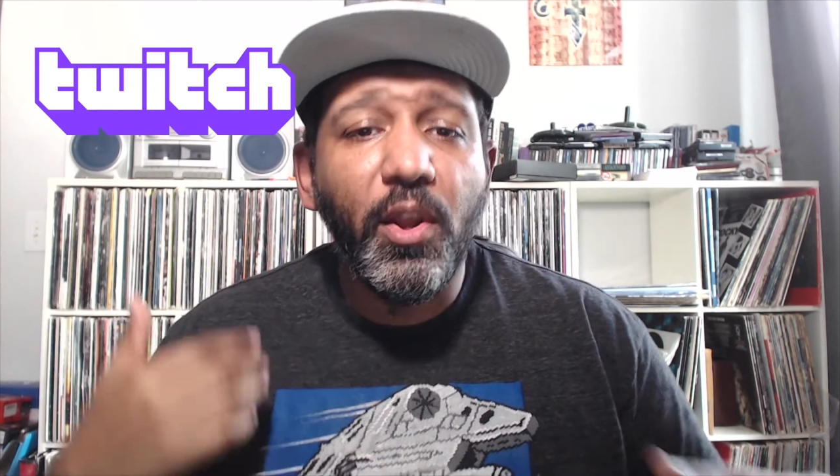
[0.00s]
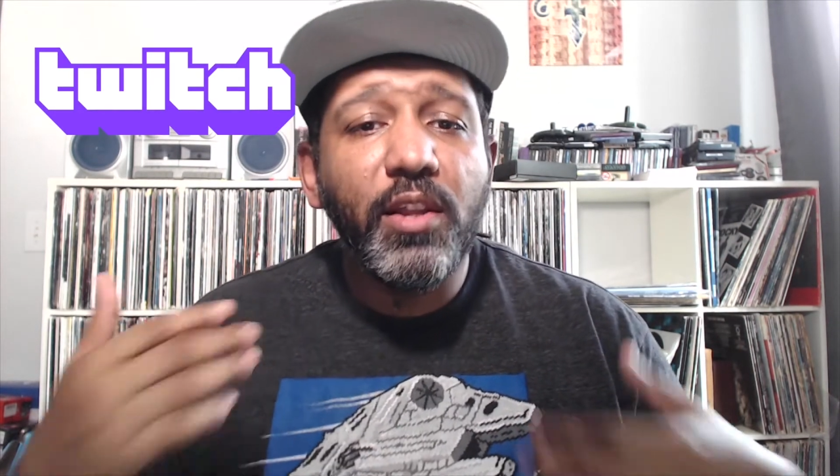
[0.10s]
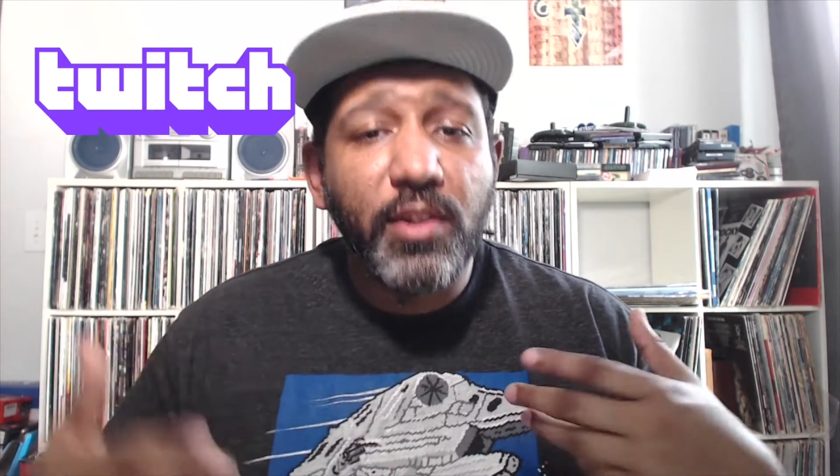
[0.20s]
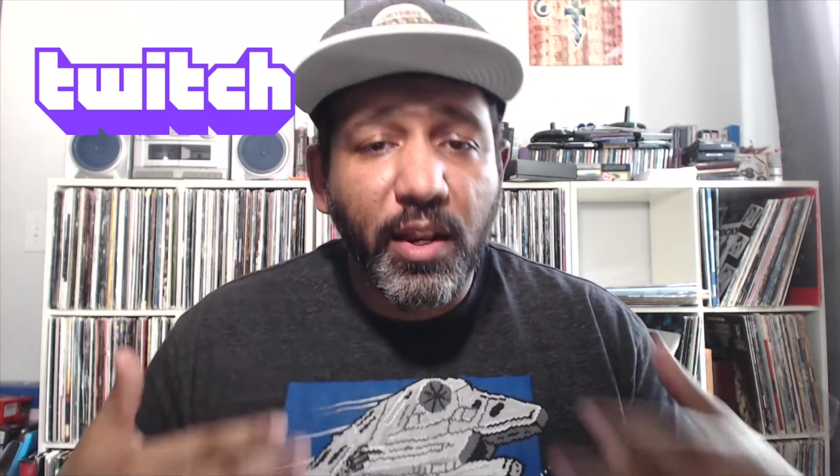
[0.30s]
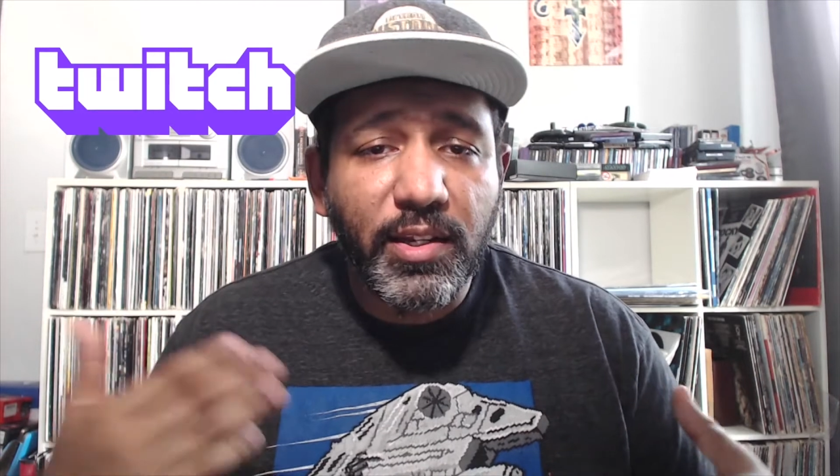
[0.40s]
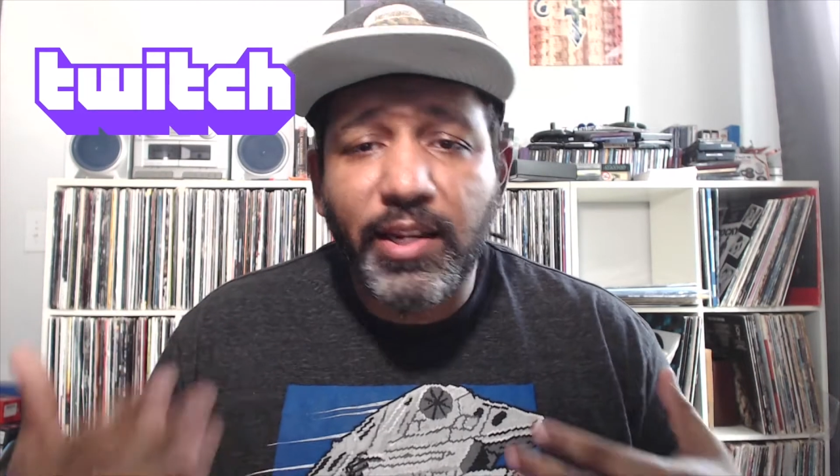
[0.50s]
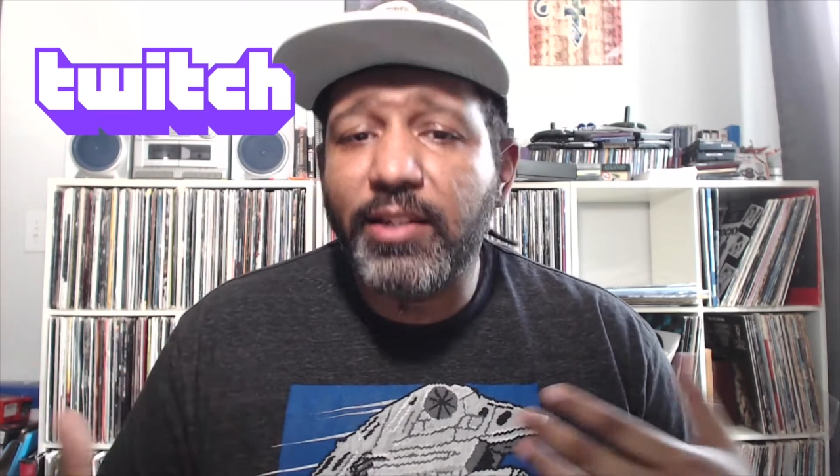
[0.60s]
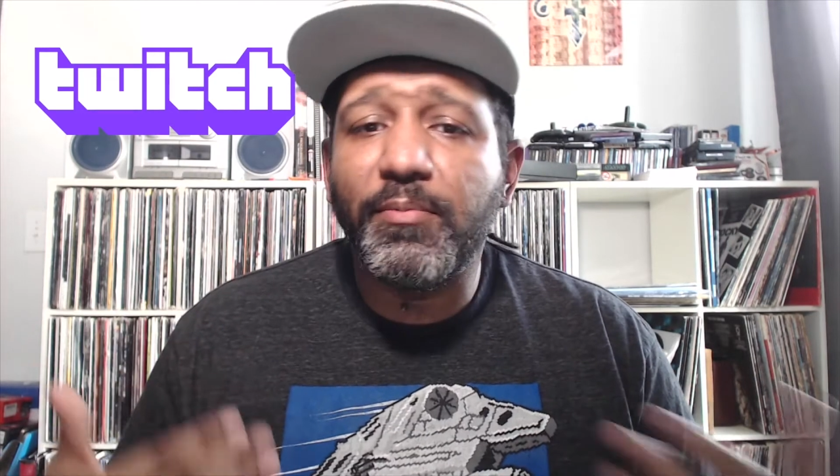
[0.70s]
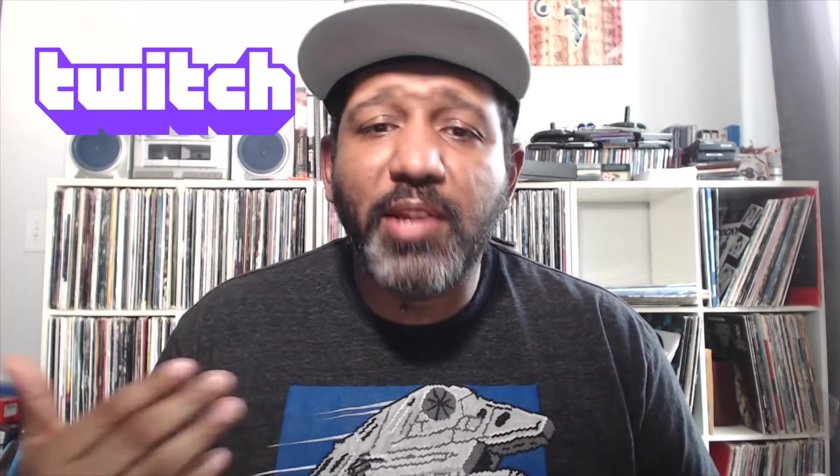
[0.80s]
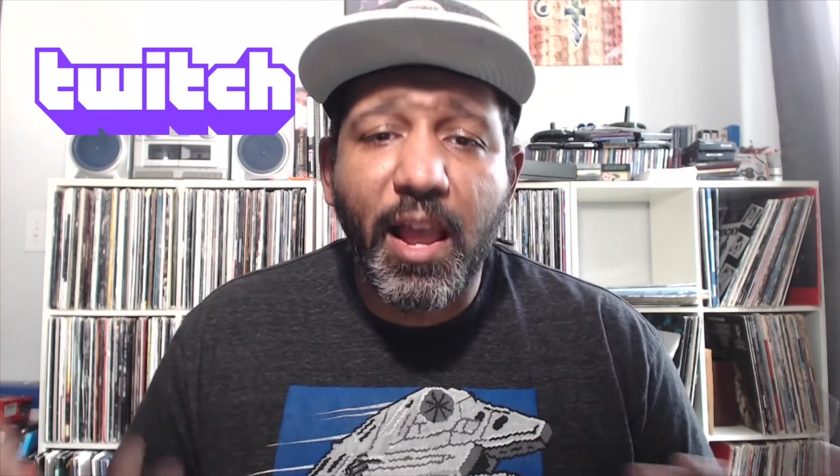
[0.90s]
It's going to take
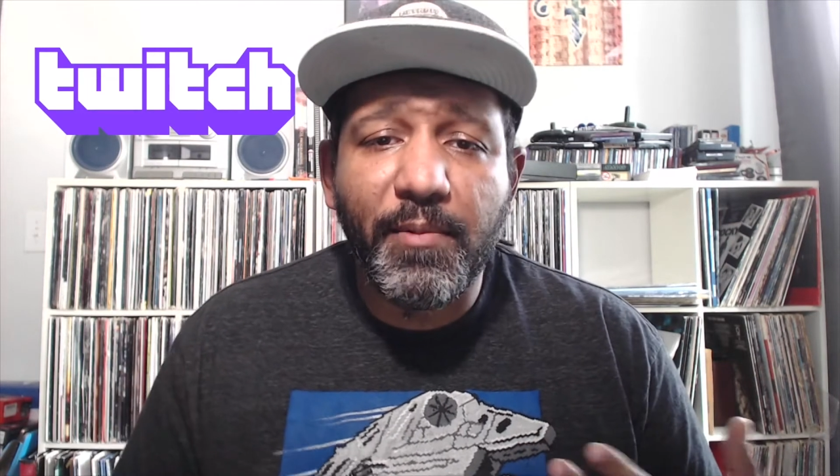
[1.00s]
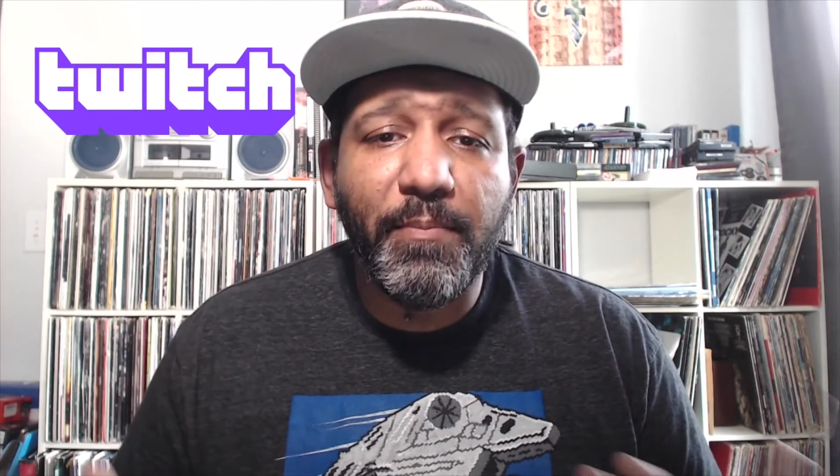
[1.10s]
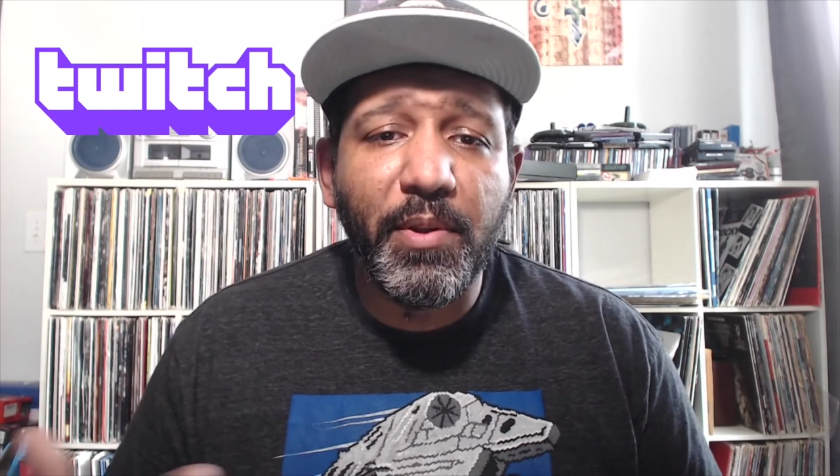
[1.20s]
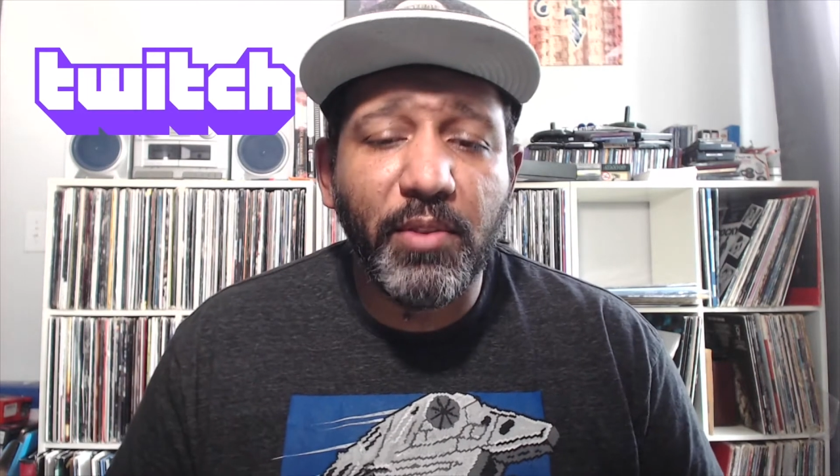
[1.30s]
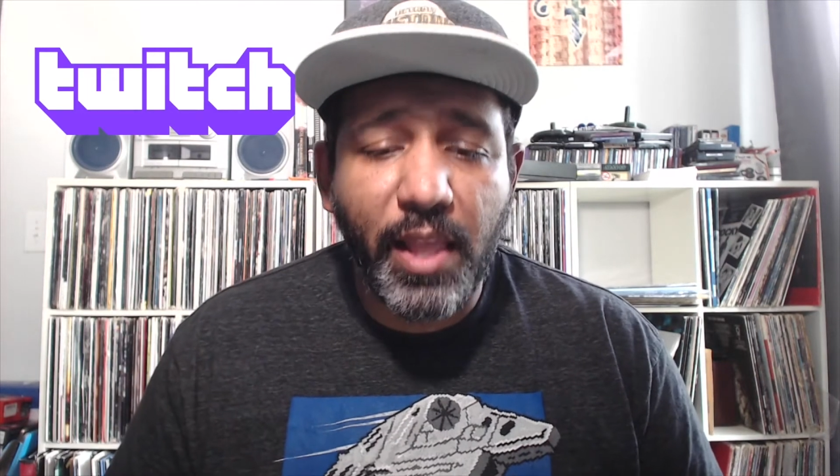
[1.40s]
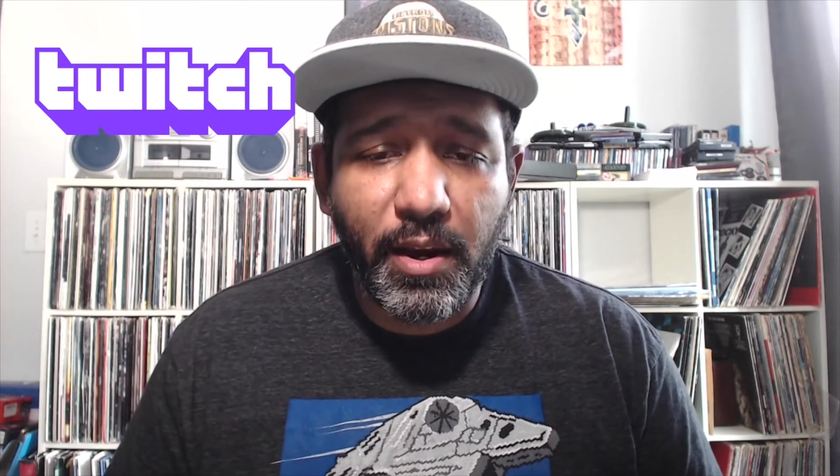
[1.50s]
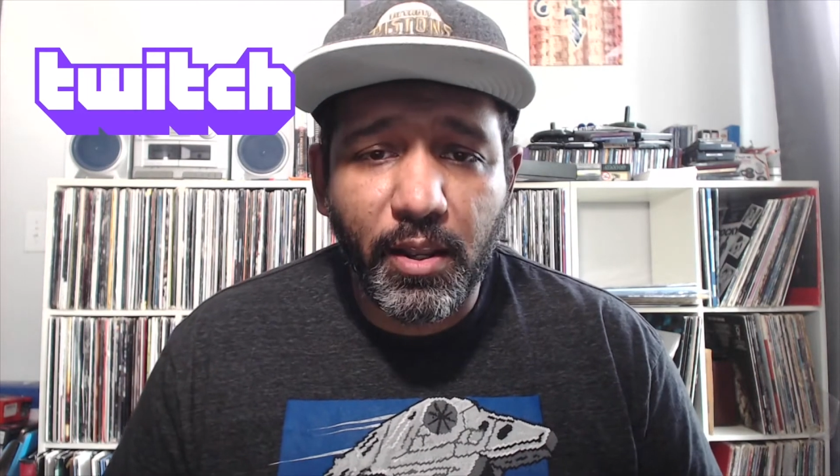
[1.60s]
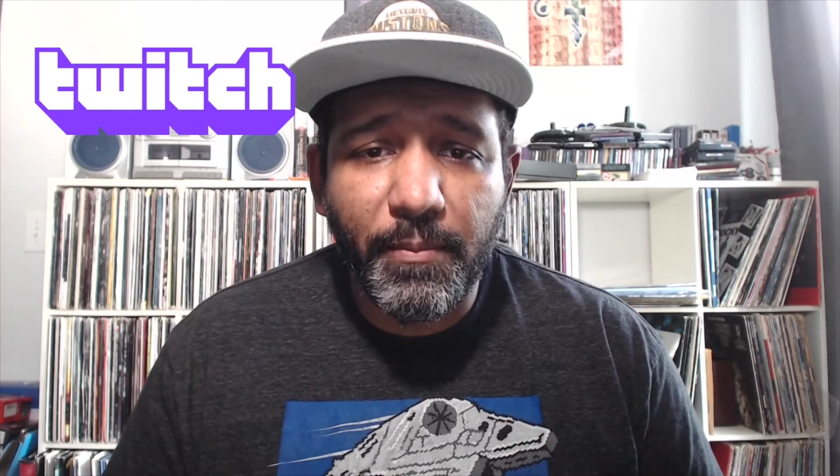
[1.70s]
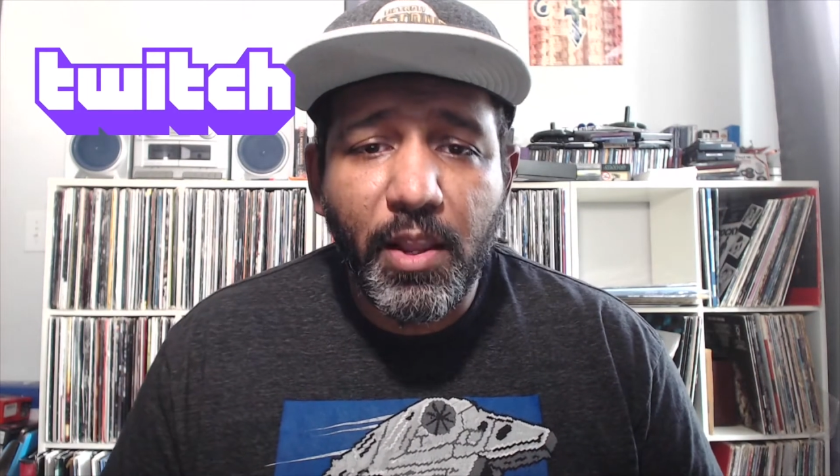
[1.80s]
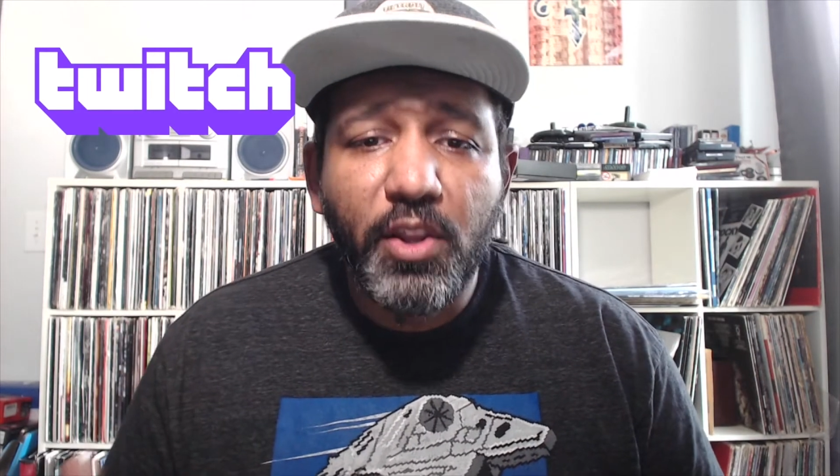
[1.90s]
some time to build that up.